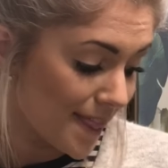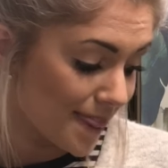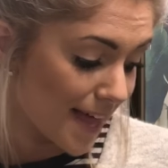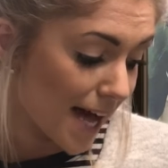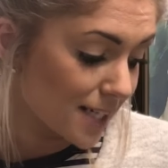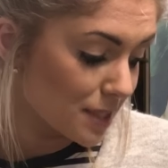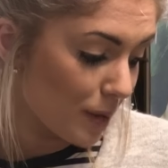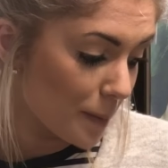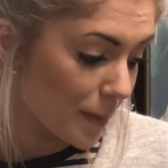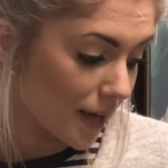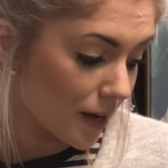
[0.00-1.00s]
that's my
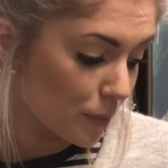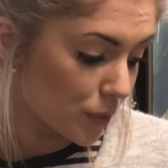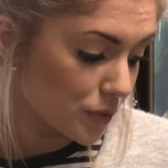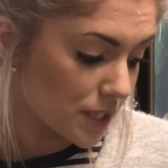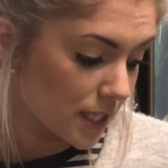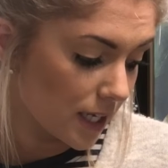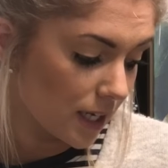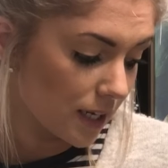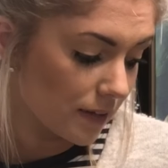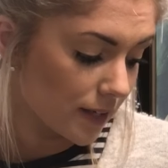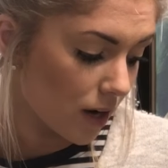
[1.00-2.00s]
makeup routine, and
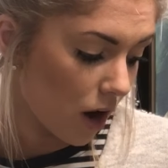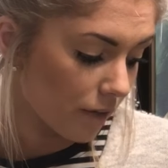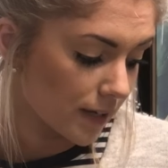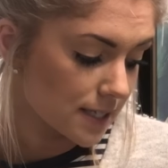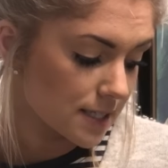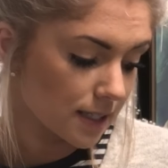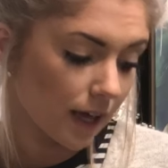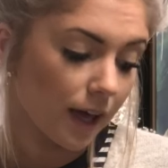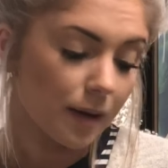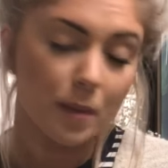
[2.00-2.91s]
then obviously